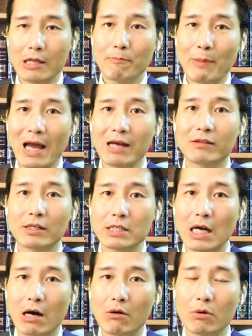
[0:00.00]
and pack
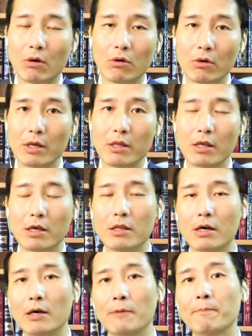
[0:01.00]
the towel
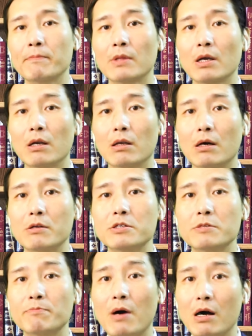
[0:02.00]
in the
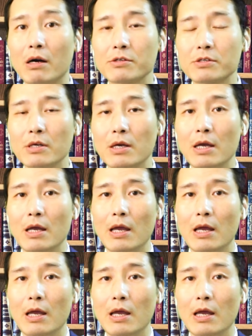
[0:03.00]
lunchbox